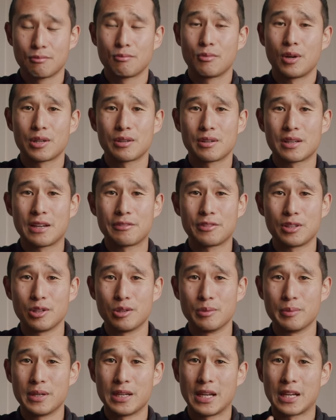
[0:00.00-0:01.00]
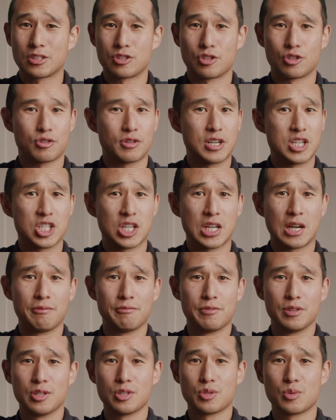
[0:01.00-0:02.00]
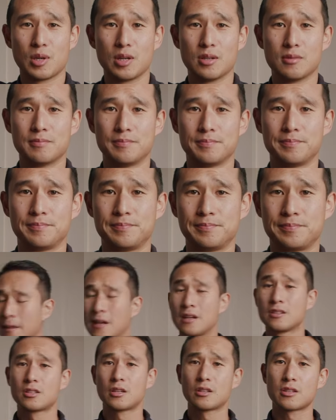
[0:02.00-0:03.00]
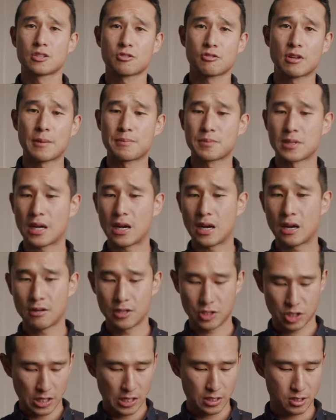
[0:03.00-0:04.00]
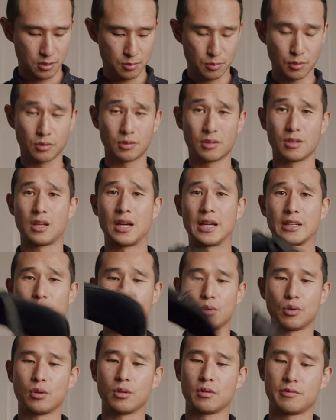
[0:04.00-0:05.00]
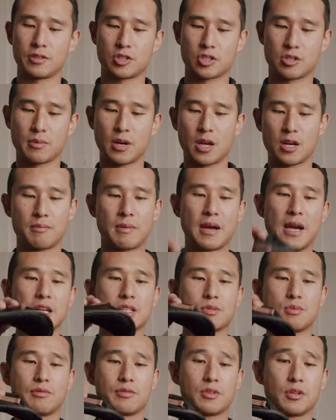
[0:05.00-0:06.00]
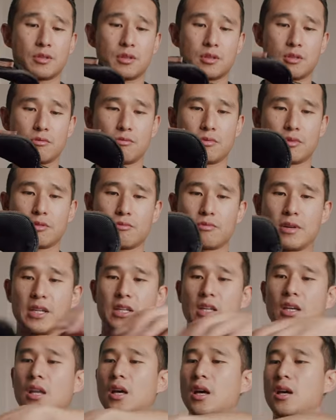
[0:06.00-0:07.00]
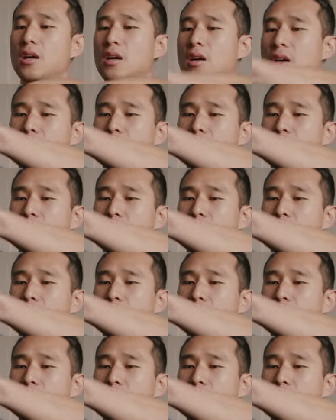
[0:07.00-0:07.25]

why not have a little bit extra creature comfort as well? So the straps are adjustable like all of the Shimoda bags. We've got the, the regular